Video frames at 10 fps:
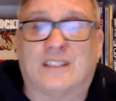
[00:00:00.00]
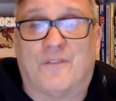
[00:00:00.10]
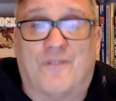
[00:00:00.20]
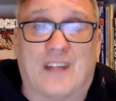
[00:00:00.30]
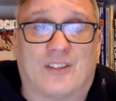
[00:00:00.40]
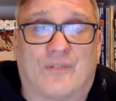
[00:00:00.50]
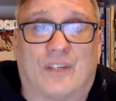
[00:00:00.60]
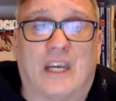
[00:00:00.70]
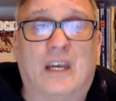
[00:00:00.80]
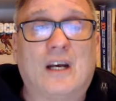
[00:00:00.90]

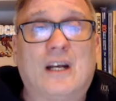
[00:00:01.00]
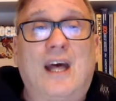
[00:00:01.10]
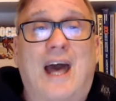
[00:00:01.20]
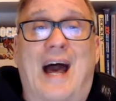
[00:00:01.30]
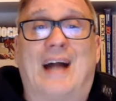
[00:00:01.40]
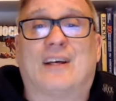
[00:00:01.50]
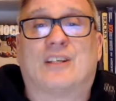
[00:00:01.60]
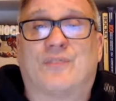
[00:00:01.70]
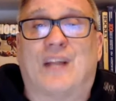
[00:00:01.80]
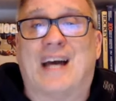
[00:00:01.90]
Defensively,
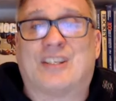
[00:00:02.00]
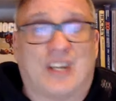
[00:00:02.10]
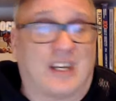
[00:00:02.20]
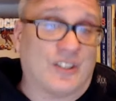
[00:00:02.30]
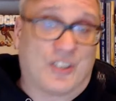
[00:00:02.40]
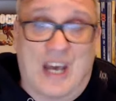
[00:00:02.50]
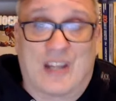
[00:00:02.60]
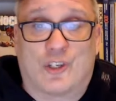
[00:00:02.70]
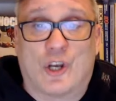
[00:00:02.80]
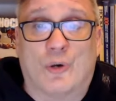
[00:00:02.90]
Alex Vlasic and
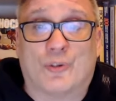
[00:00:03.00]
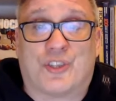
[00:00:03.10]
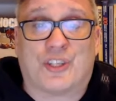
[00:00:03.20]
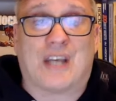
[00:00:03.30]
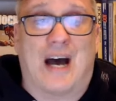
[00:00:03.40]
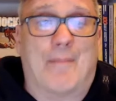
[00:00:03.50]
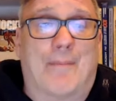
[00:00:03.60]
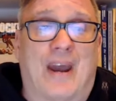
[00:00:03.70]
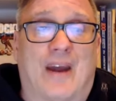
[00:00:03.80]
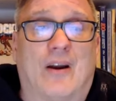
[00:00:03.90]
Seth Jones, the top
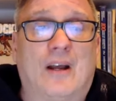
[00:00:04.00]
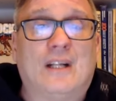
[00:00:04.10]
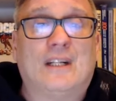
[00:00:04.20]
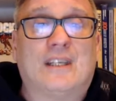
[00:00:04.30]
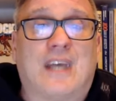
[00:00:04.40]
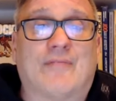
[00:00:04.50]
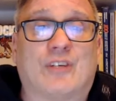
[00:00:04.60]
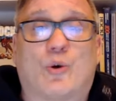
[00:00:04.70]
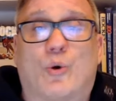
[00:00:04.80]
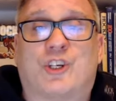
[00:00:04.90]
pair. Kevin
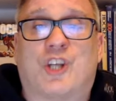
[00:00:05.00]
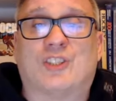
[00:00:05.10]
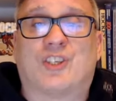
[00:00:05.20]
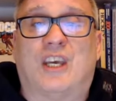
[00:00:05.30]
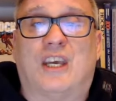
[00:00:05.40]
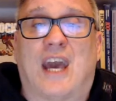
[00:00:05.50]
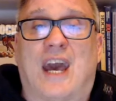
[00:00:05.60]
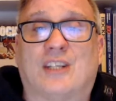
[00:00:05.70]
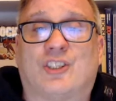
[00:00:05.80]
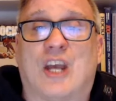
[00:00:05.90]
Korchinski
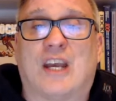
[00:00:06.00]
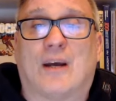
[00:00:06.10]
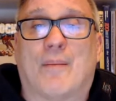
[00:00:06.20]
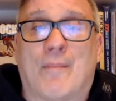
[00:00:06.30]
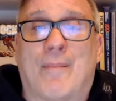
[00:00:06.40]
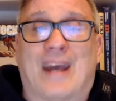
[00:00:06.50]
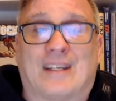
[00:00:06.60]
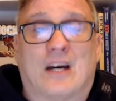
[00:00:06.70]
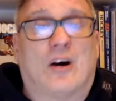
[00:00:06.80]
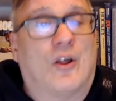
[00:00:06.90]
and Jacob
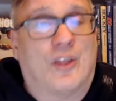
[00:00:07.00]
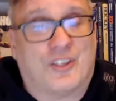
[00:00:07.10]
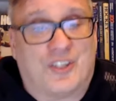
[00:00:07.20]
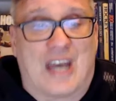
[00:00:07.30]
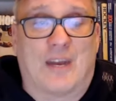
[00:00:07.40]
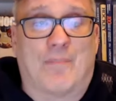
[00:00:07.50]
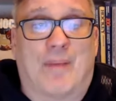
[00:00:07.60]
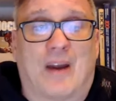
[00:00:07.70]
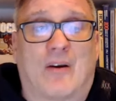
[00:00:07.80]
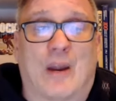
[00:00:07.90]
Megna are the second
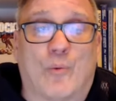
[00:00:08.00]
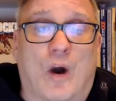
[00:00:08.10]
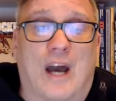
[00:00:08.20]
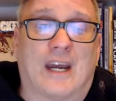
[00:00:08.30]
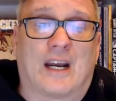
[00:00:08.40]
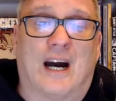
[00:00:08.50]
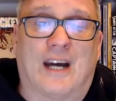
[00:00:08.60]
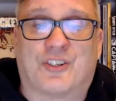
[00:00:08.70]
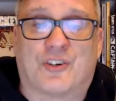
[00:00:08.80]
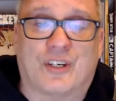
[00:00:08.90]
pair, and Wyatt
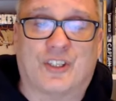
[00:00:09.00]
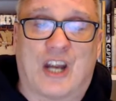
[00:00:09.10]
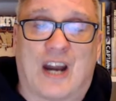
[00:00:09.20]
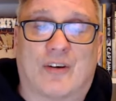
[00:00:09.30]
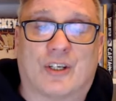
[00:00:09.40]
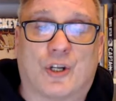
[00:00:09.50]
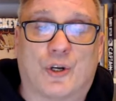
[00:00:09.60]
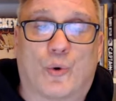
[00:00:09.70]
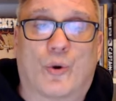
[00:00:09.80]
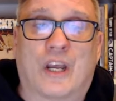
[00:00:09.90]
Kaiser and Jared
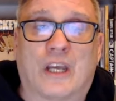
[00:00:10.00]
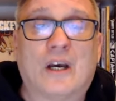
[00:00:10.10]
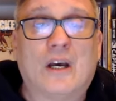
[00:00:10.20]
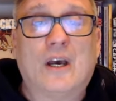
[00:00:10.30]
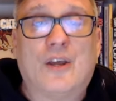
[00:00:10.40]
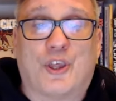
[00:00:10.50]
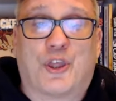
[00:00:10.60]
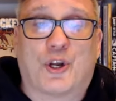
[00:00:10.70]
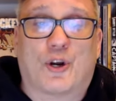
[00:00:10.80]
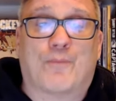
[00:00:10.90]
Tenorti, the
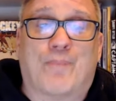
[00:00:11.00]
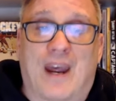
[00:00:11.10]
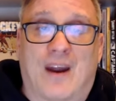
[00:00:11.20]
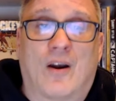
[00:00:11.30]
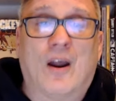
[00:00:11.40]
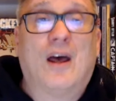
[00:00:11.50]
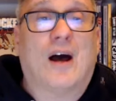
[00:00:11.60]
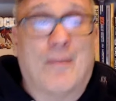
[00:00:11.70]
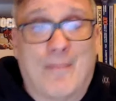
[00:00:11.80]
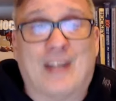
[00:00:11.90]
third pair.
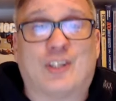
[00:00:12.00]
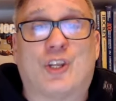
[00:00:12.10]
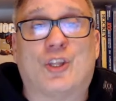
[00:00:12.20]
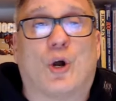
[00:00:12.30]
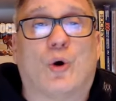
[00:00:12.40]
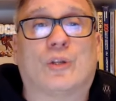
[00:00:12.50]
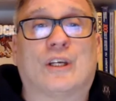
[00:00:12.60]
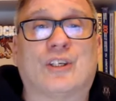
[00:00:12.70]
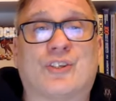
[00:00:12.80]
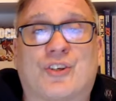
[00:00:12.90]
I mentioned the
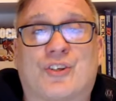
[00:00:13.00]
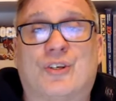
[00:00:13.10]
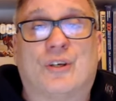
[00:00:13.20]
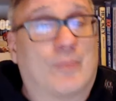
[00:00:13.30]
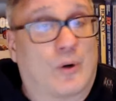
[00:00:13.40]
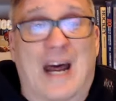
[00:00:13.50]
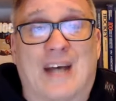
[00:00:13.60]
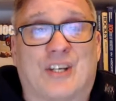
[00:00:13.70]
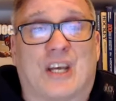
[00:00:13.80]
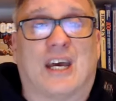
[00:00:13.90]
goalies,
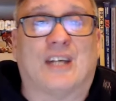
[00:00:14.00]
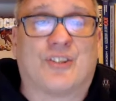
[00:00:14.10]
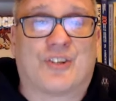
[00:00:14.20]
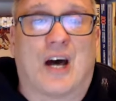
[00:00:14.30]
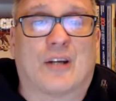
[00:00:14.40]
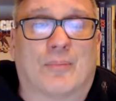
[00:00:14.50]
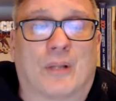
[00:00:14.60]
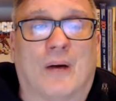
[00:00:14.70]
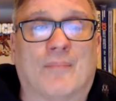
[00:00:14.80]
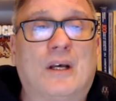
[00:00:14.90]
Mrazek and
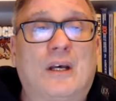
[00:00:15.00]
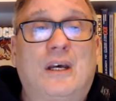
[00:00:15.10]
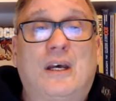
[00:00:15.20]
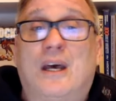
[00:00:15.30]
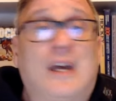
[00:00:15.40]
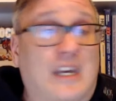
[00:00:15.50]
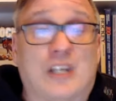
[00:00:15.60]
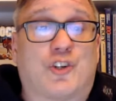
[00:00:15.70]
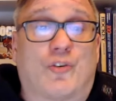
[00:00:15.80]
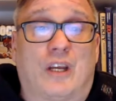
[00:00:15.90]
Soderblom.
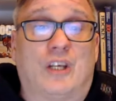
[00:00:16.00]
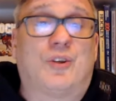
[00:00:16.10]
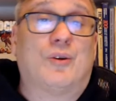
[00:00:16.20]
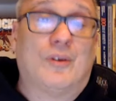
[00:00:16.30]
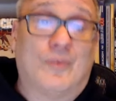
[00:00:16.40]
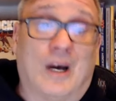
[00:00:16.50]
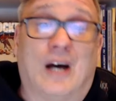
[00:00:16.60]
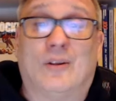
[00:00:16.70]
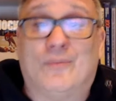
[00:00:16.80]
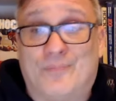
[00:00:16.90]
Injuries,
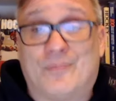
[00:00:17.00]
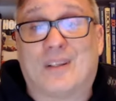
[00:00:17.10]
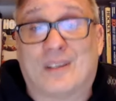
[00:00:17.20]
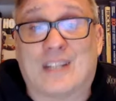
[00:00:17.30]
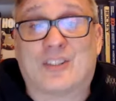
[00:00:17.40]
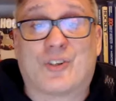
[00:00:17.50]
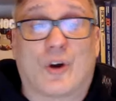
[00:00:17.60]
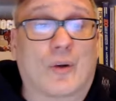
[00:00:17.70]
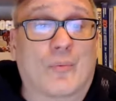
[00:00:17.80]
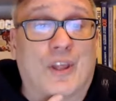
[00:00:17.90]
well, let's
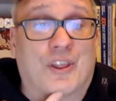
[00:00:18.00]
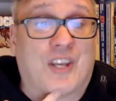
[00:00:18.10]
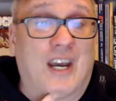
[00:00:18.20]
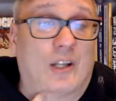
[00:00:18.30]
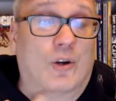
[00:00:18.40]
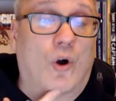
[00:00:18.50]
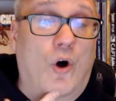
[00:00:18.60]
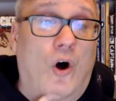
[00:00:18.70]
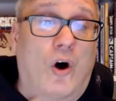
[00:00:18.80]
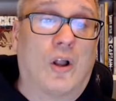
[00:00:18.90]
start with Taylor
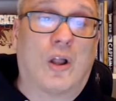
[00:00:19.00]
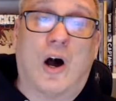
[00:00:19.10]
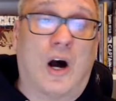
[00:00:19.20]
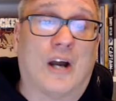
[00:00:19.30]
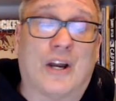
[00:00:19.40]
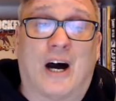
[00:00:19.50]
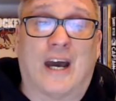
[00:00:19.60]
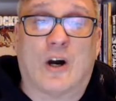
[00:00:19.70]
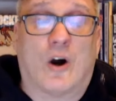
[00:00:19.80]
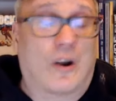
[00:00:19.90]
Hall on
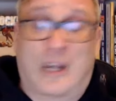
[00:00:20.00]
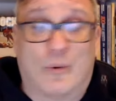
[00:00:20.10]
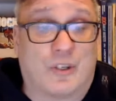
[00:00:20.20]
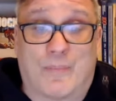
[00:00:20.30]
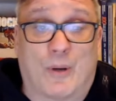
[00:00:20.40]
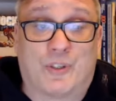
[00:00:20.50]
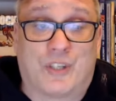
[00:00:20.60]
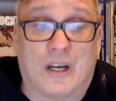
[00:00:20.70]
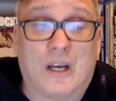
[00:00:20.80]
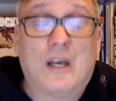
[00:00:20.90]
IR. He was supposed
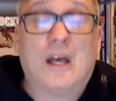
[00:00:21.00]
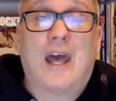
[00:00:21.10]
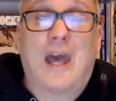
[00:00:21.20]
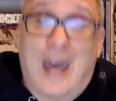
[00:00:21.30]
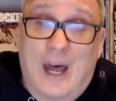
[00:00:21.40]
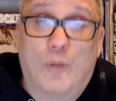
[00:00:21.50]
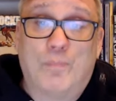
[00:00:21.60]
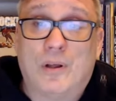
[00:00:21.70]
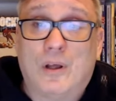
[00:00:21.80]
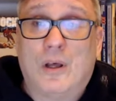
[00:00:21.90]
to
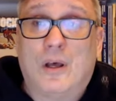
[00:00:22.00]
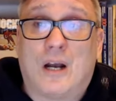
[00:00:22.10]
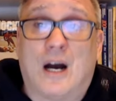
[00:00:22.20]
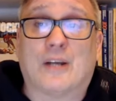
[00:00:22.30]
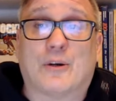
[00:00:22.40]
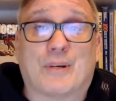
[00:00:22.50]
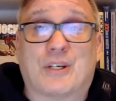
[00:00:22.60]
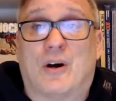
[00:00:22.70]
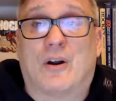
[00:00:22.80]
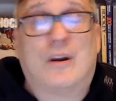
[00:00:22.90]
help Connor
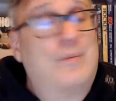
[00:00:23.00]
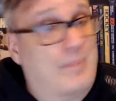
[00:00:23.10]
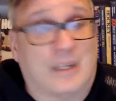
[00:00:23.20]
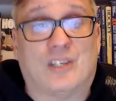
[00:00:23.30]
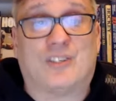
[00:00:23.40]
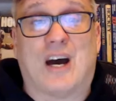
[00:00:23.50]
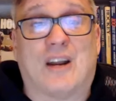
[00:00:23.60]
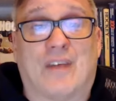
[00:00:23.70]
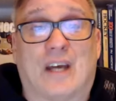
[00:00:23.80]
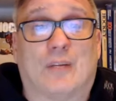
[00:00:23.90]
Bedard, but he's not
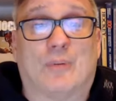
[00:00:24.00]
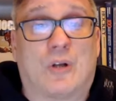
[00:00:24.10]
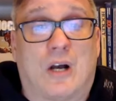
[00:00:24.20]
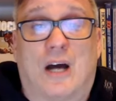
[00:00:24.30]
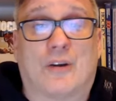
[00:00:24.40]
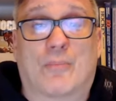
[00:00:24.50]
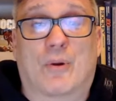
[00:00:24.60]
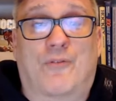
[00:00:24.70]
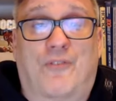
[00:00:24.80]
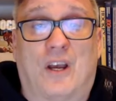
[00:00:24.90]
available. Connor
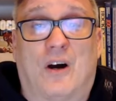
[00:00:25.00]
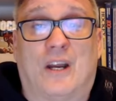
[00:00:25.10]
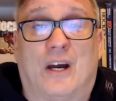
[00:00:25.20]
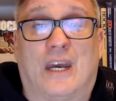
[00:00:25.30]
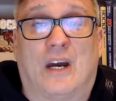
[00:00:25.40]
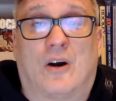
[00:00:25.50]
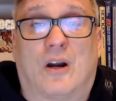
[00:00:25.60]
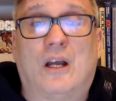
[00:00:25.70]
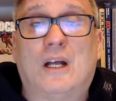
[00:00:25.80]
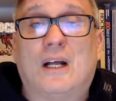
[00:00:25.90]
Murphy on
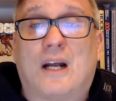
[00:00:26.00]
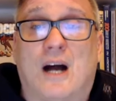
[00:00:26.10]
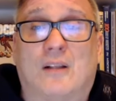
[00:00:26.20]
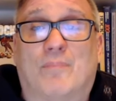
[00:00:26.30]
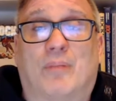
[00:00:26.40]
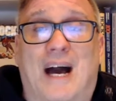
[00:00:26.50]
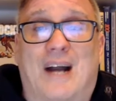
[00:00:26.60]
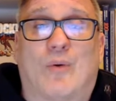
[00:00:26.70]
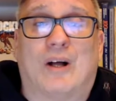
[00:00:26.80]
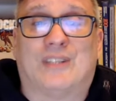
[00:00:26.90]
IR. Colin
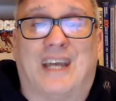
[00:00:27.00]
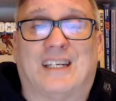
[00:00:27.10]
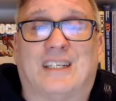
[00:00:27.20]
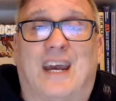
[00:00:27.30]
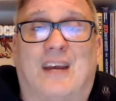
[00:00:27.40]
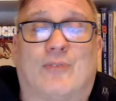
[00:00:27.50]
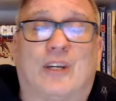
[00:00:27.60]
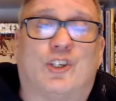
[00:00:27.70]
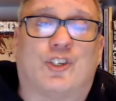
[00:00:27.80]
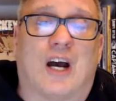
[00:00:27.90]
Blackwell day-to-day.
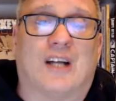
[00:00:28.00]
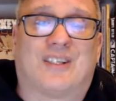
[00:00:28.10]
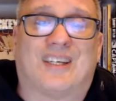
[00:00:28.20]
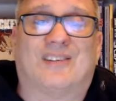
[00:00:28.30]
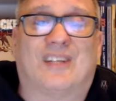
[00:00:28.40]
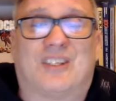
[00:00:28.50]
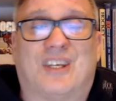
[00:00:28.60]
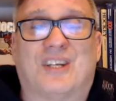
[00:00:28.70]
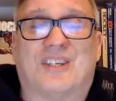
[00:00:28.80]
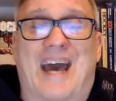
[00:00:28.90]
Reese Johnson
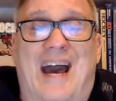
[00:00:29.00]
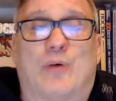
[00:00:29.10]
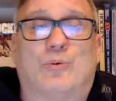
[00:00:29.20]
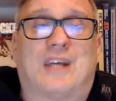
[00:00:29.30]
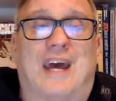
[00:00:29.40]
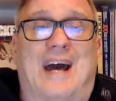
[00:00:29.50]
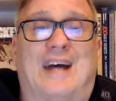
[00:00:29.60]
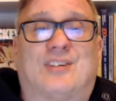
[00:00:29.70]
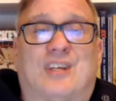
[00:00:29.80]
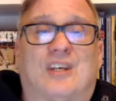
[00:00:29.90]
listed as out,
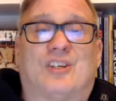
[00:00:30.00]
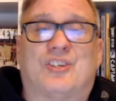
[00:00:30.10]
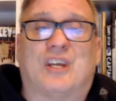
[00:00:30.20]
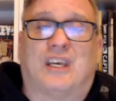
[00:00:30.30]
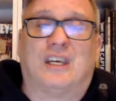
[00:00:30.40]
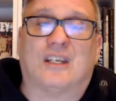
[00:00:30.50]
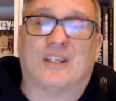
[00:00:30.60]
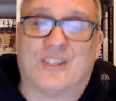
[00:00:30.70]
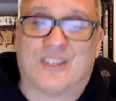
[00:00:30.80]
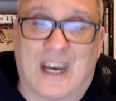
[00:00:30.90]
as is Nikita
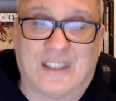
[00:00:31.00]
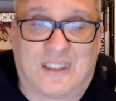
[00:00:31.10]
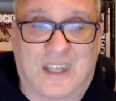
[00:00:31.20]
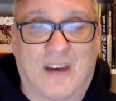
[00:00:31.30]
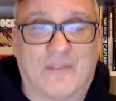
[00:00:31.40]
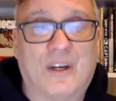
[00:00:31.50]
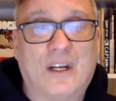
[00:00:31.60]
Zaitsev.